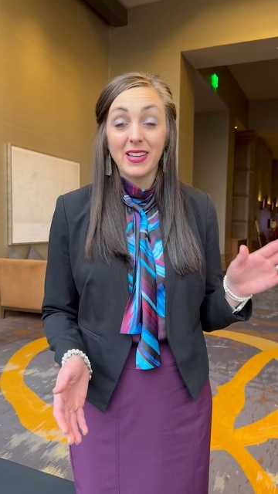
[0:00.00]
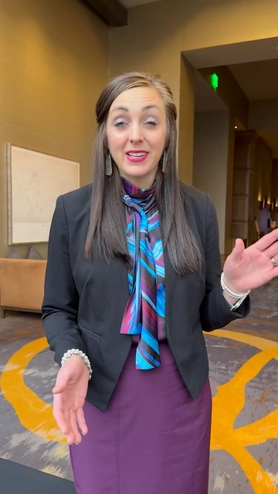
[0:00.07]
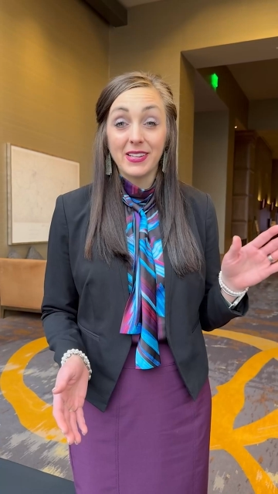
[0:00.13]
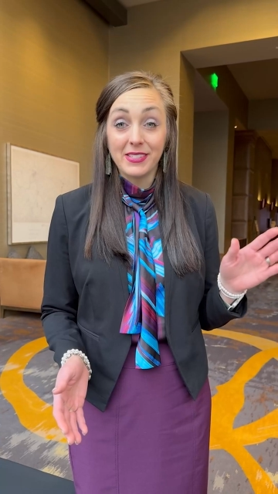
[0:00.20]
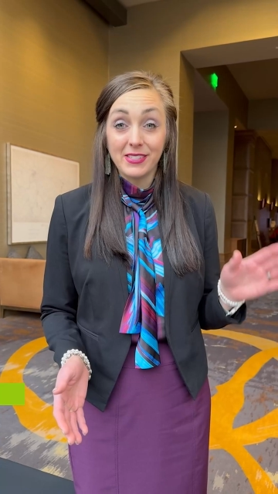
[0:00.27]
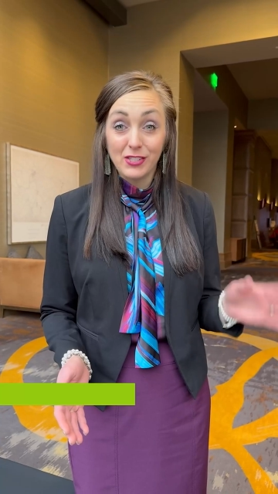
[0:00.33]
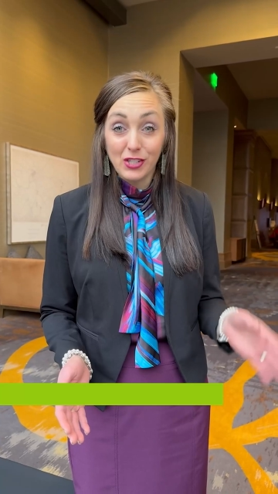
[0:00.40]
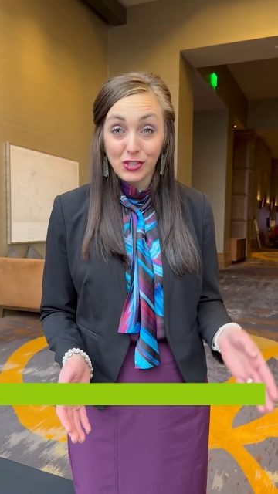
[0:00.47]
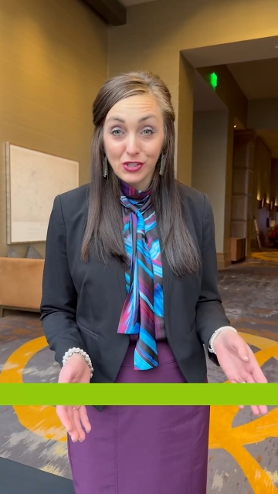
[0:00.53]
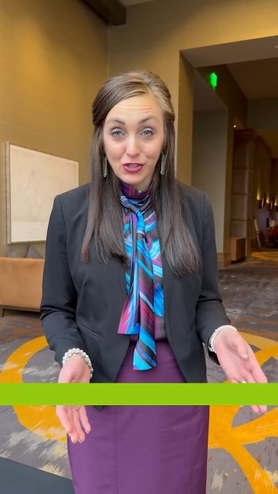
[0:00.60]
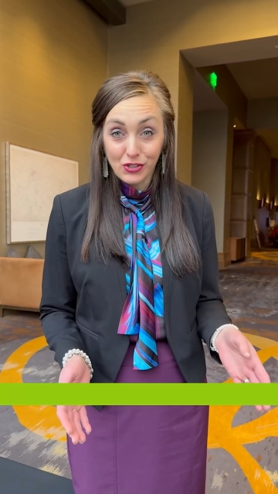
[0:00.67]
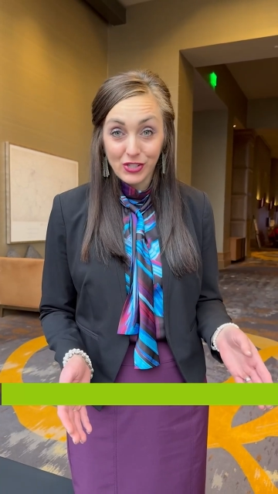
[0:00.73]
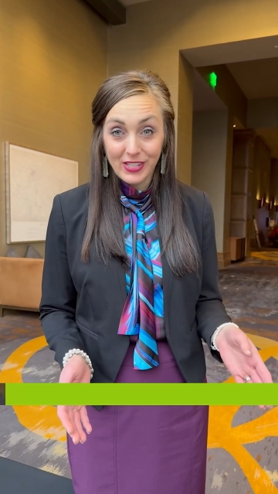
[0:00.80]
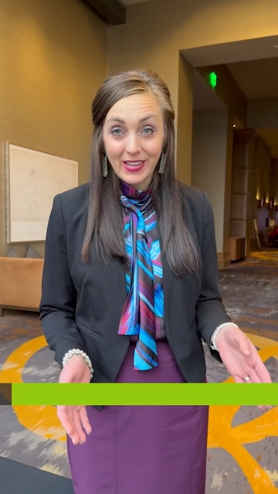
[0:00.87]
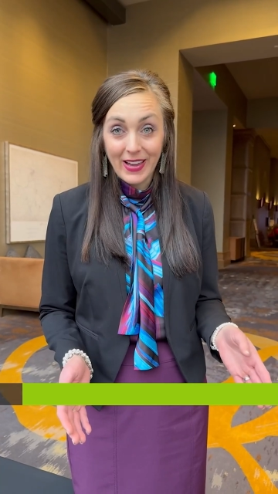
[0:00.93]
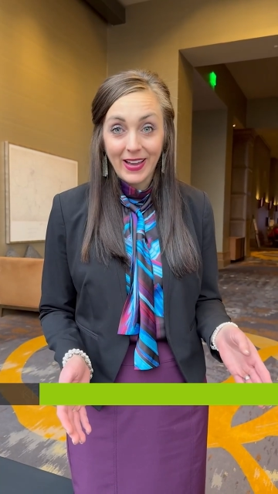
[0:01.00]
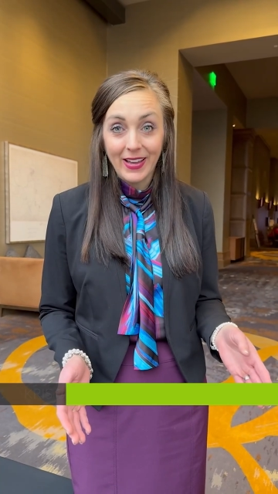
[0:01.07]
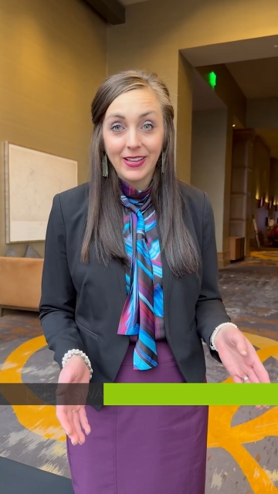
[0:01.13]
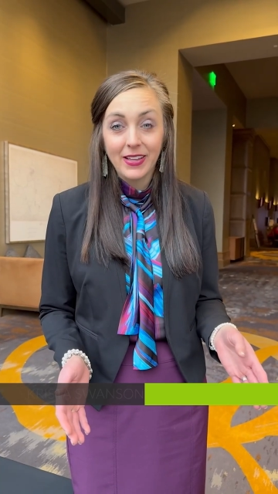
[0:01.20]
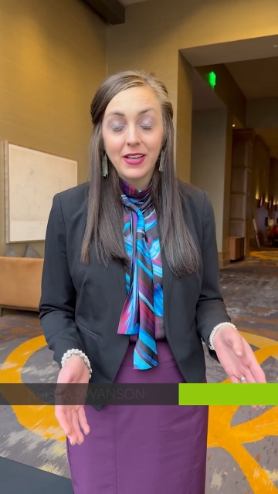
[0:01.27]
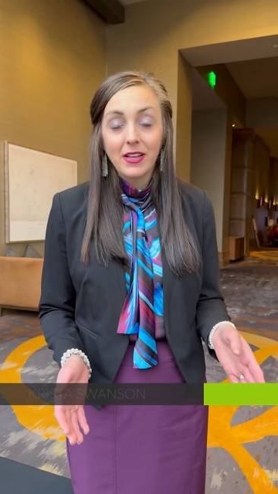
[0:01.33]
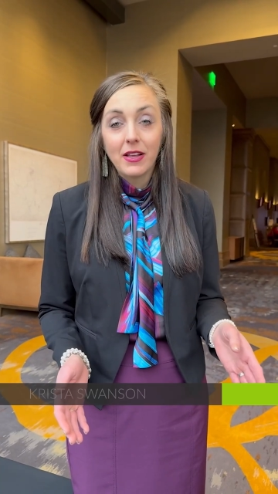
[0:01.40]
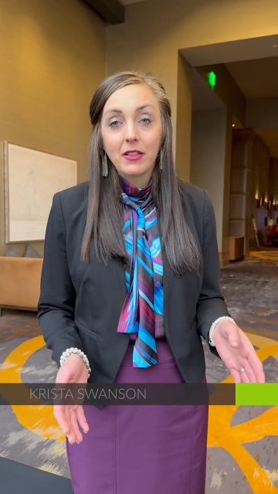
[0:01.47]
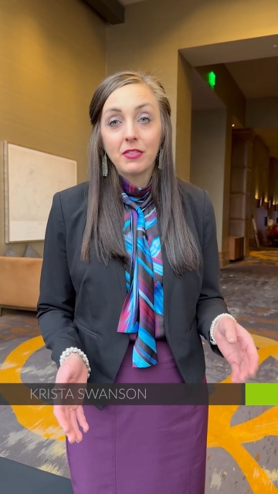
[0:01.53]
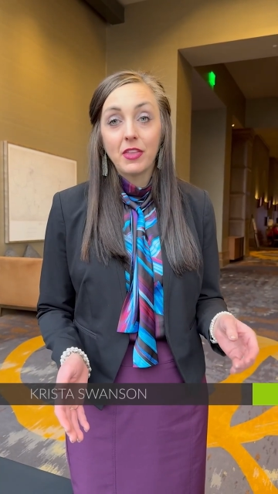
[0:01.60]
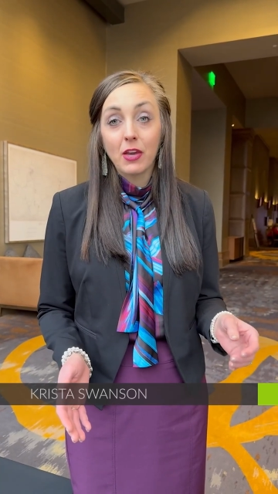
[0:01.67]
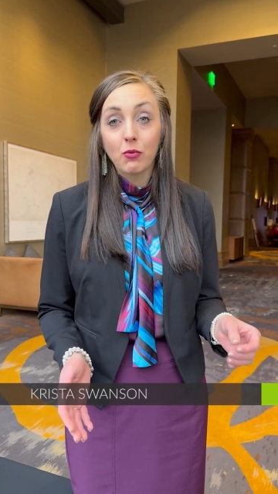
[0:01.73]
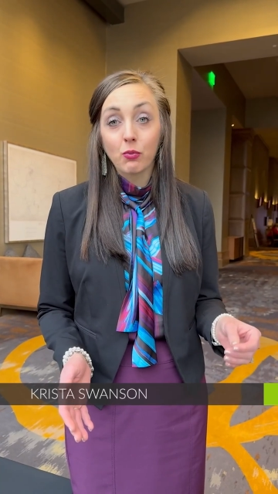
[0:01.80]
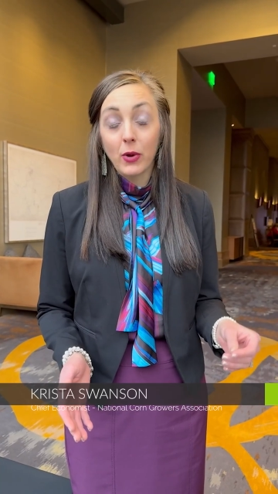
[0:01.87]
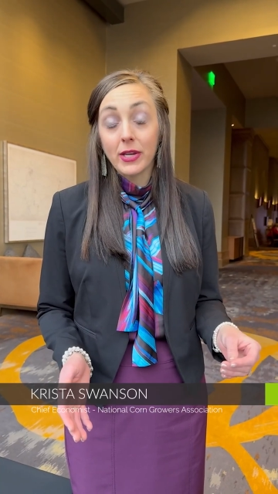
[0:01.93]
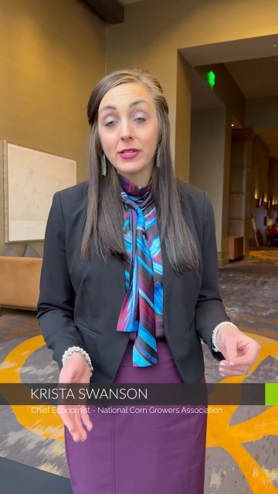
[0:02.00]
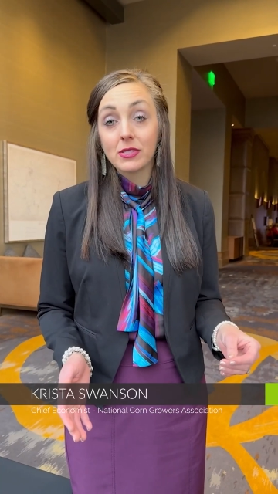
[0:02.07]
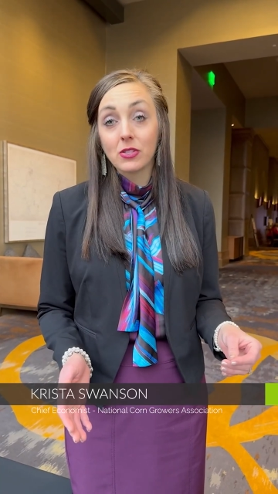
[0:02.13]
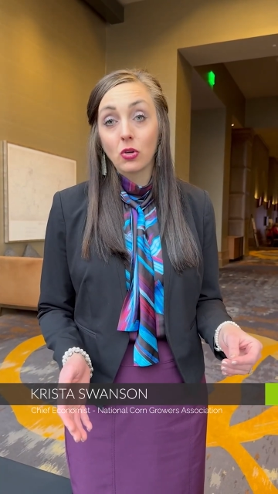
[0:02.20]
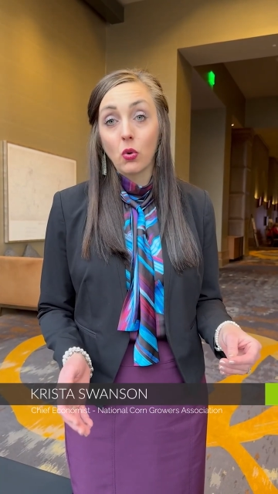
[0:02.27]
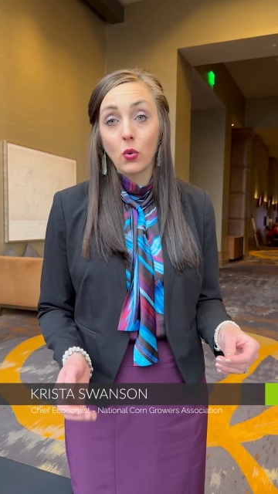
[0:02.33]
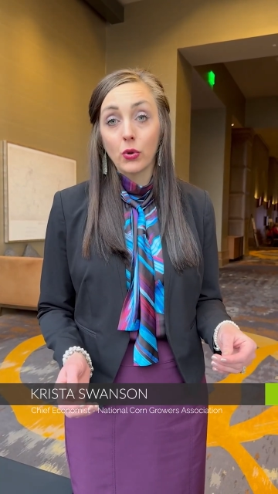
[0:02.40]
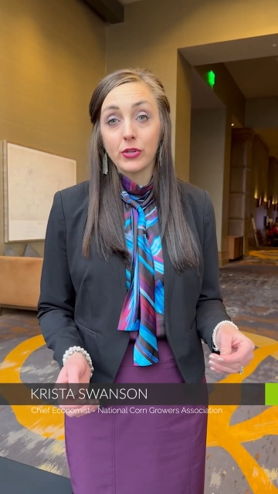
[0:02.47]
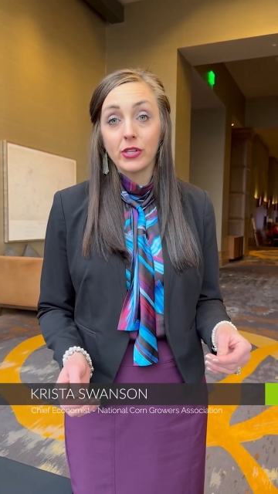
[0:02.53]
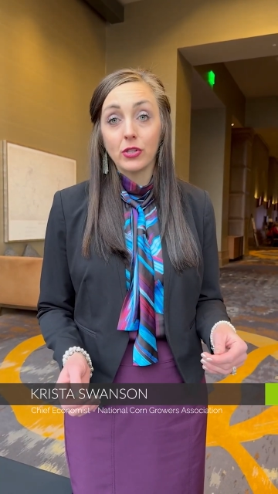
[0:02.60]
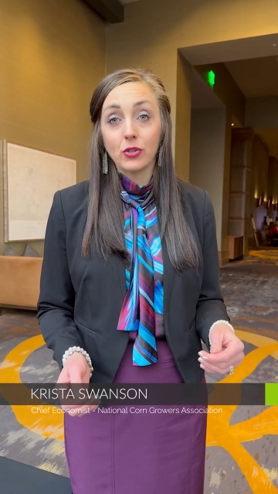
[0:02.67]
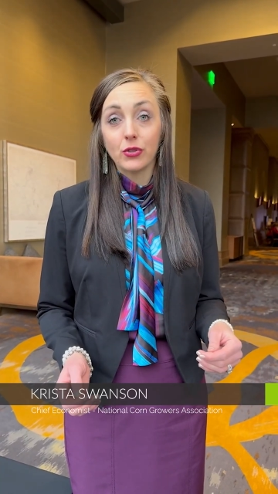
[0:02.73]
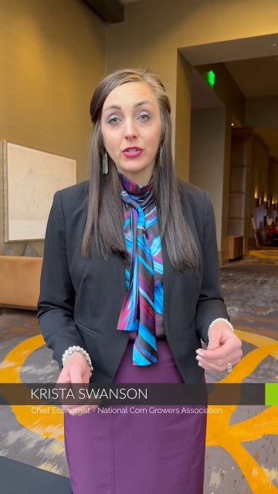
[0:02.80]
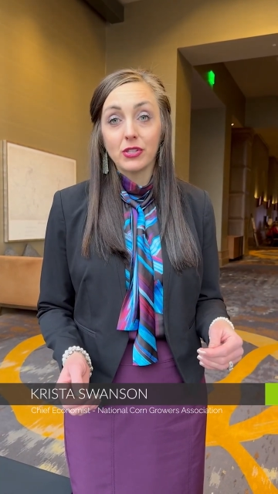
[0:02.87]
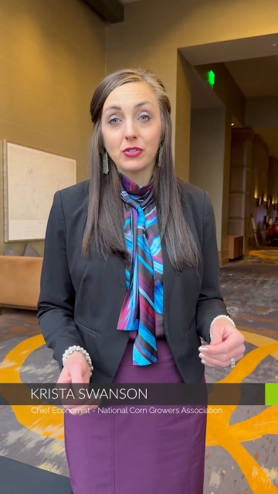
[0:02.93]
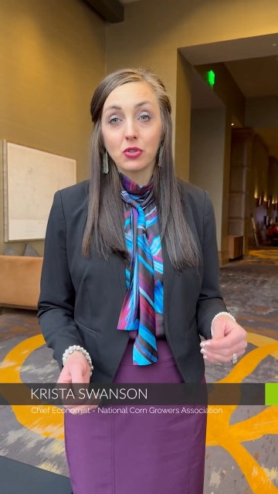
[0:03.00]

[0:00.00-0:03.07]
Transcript: in addition to that, they raised the corn yield